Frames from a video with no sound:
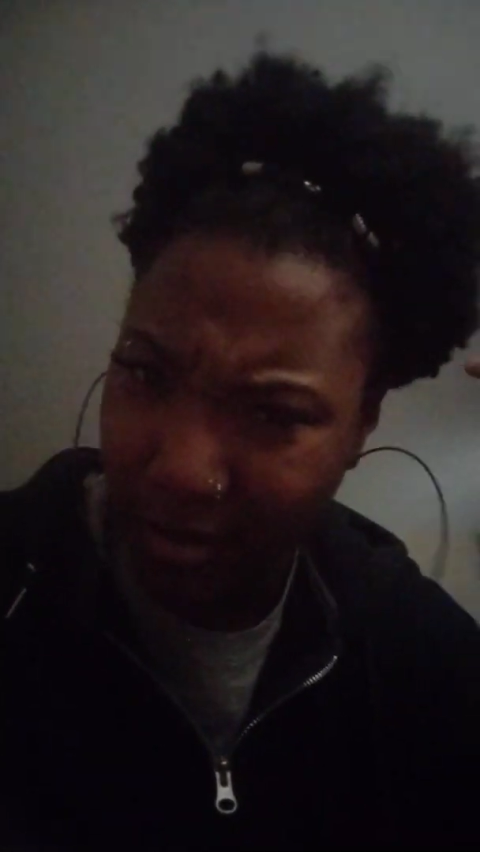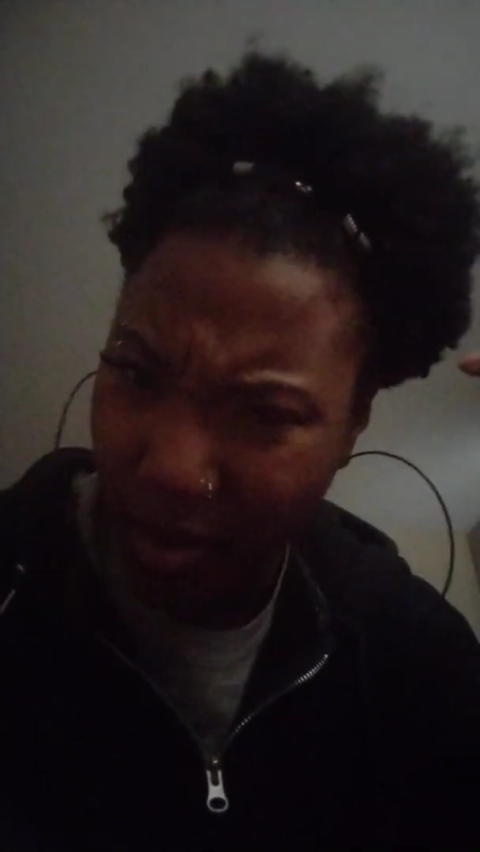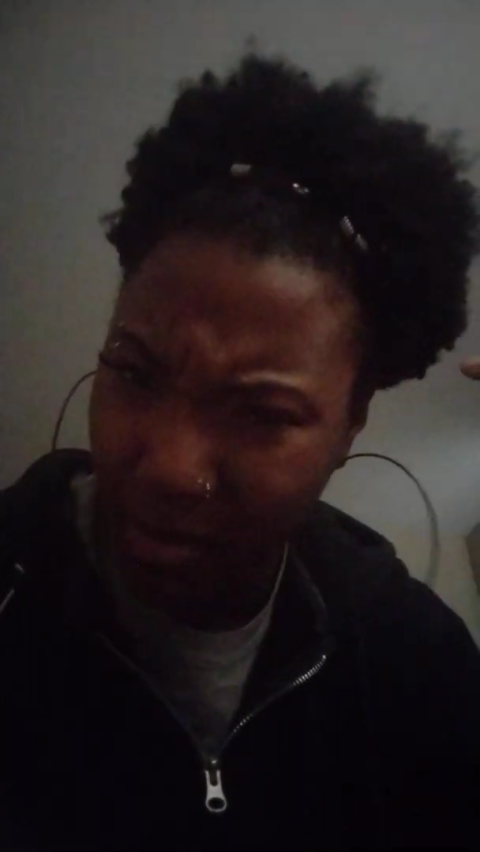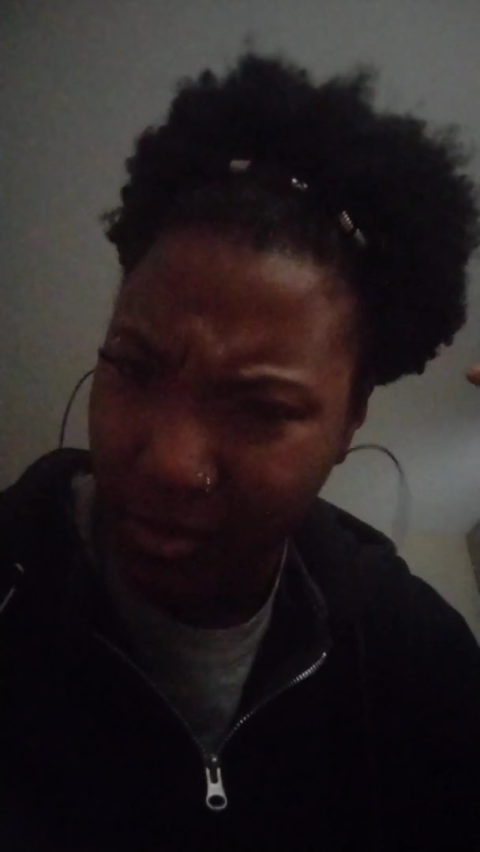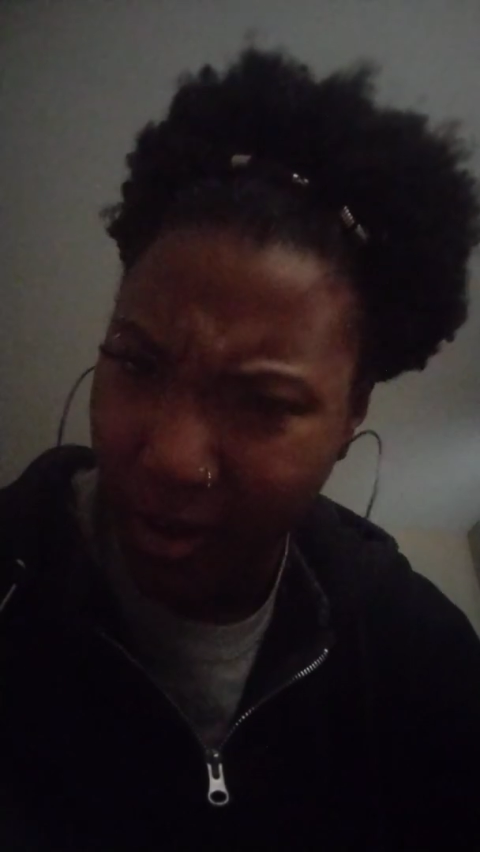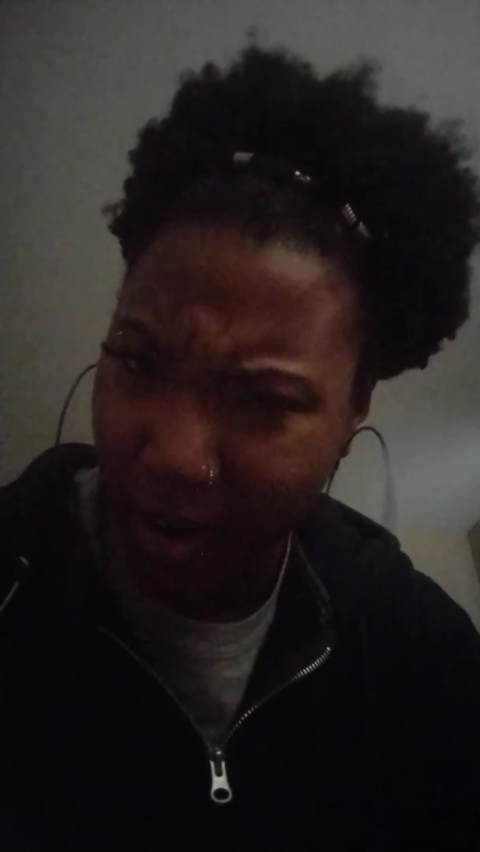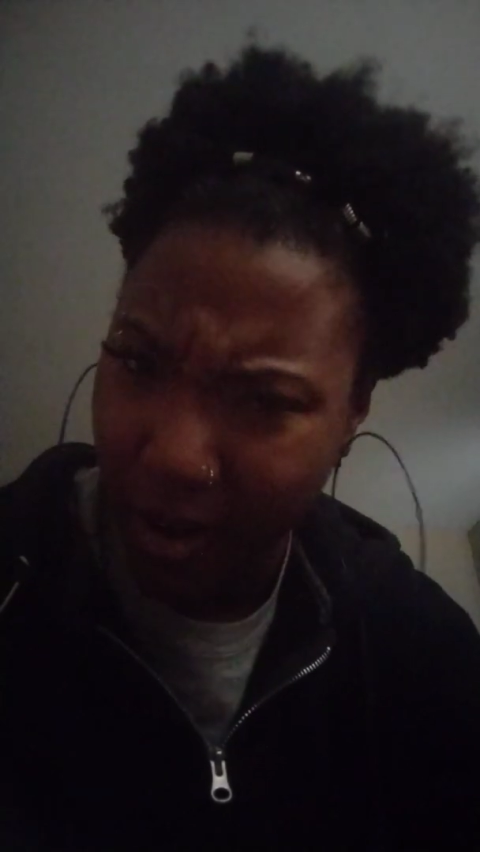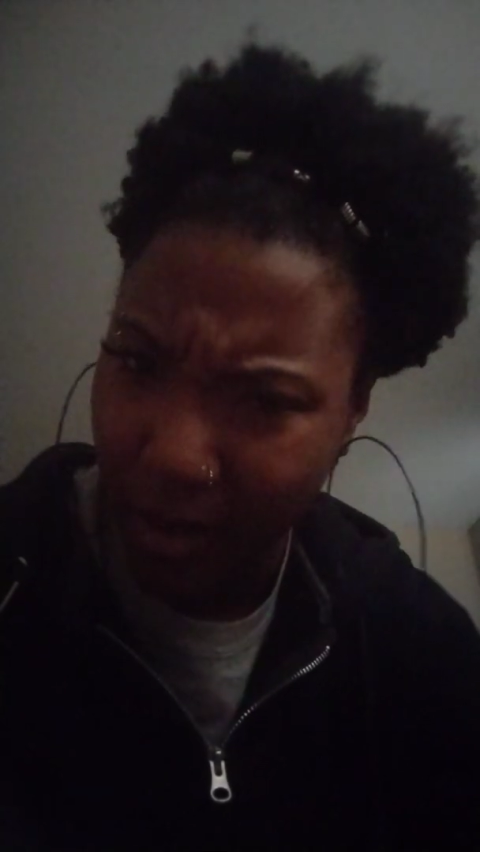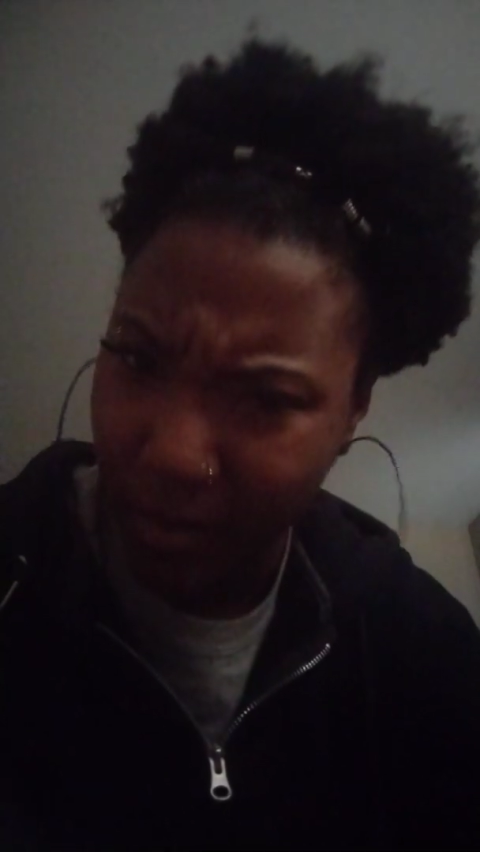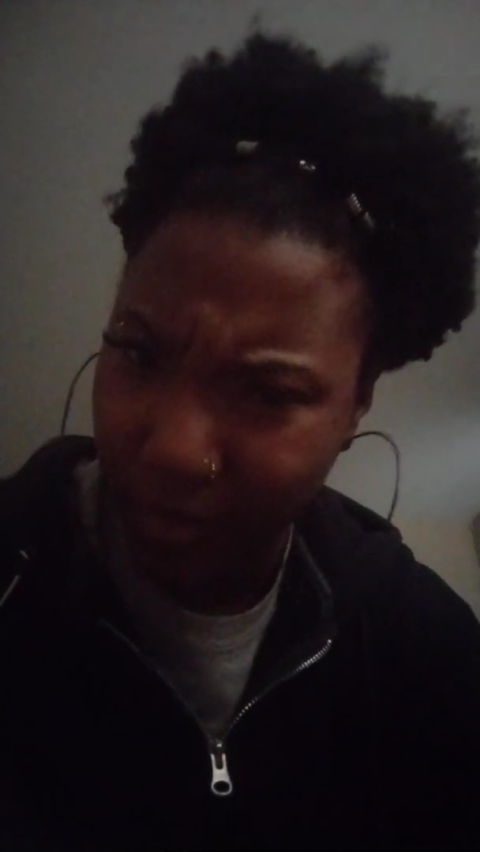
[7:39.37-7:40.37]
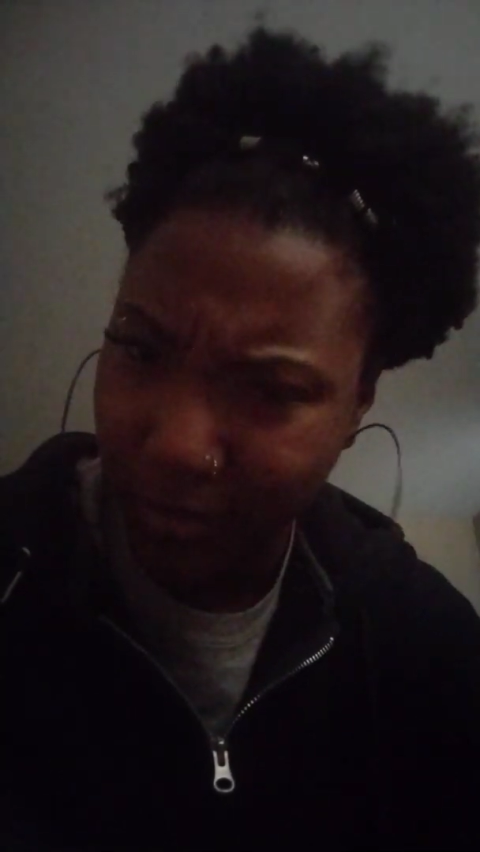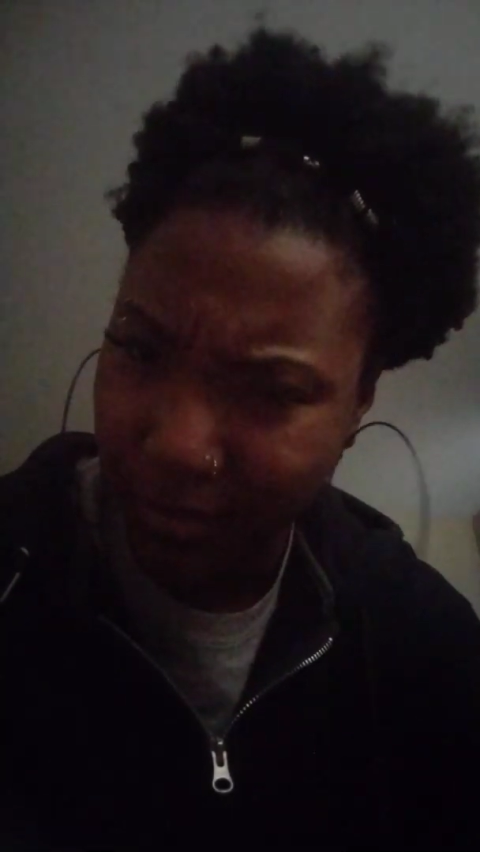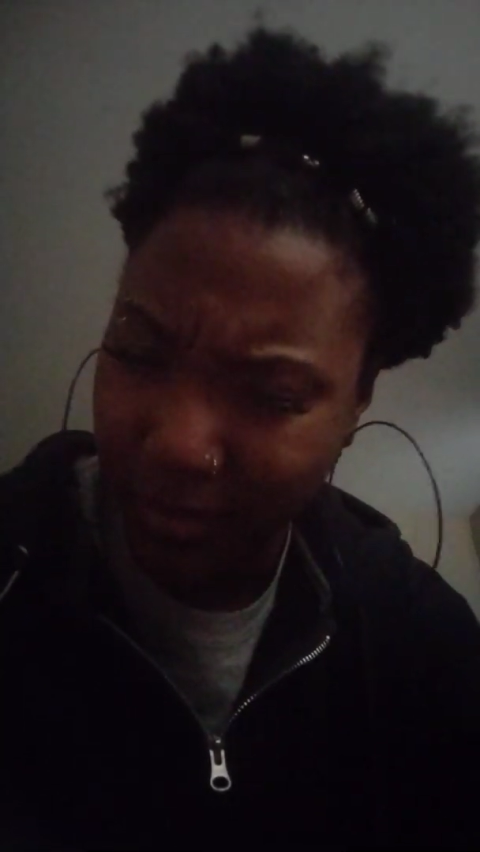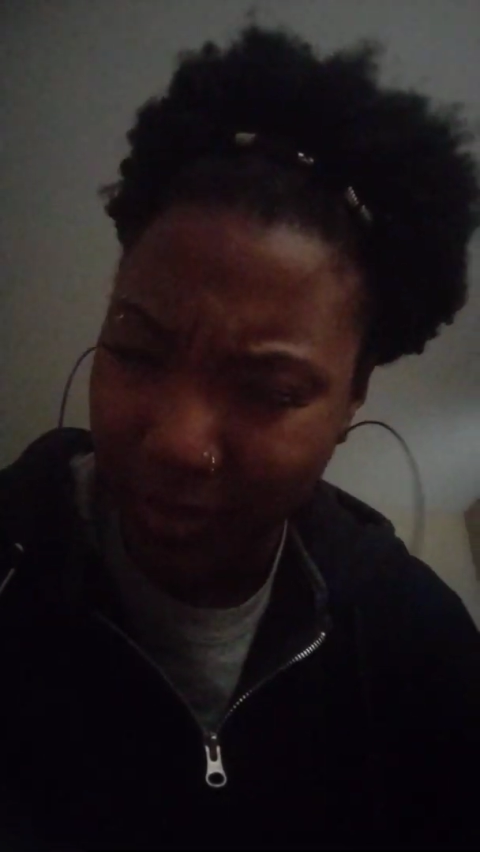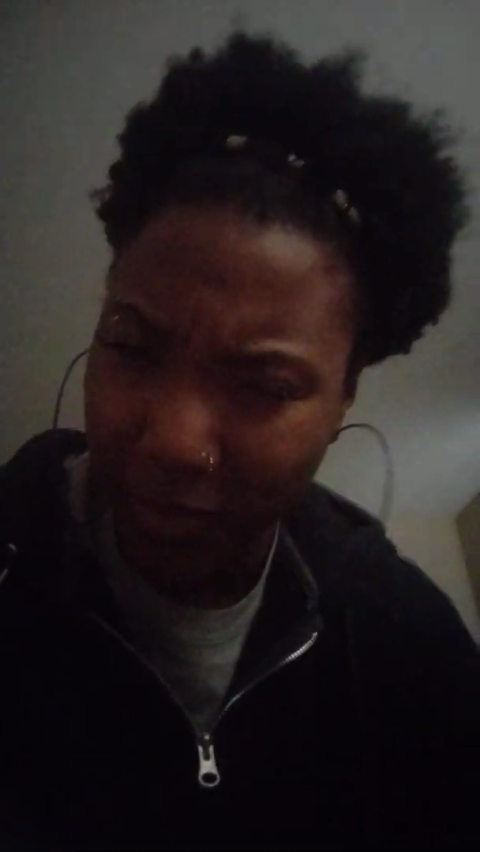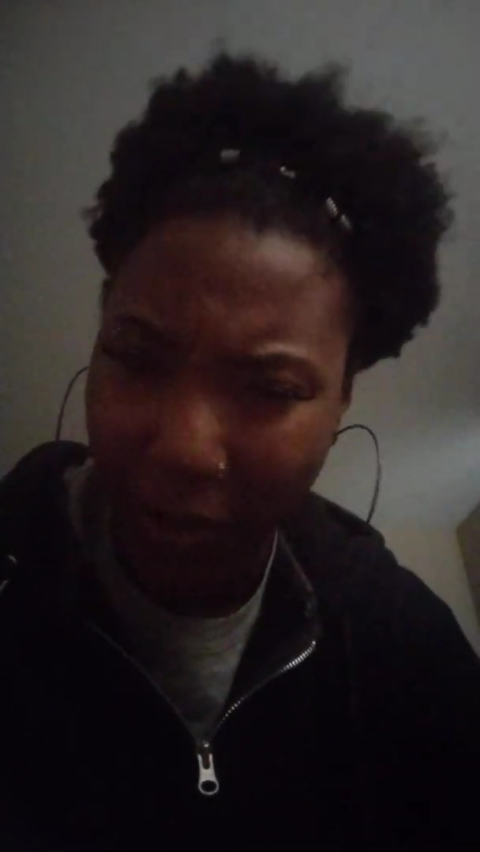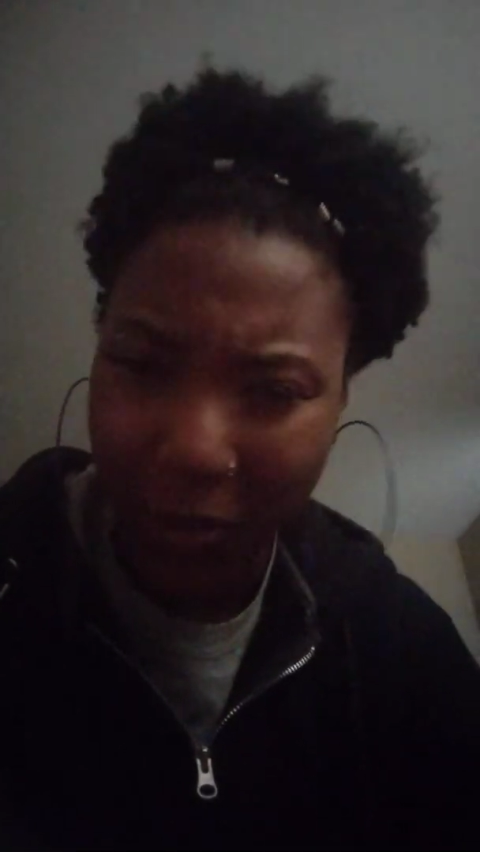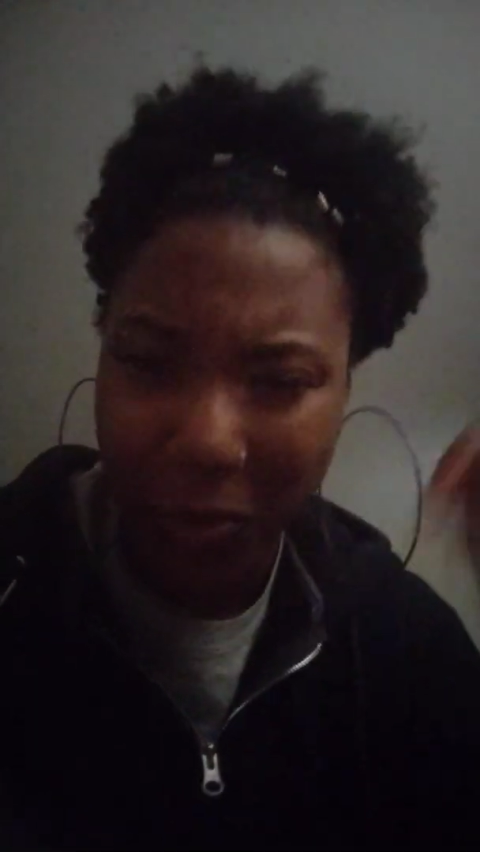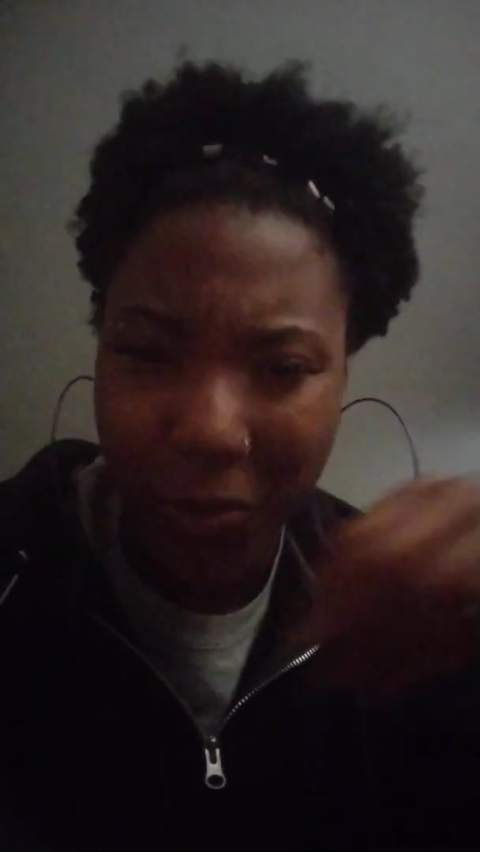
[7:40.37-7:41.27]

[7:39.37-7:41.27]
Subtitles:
Subscribe. Thank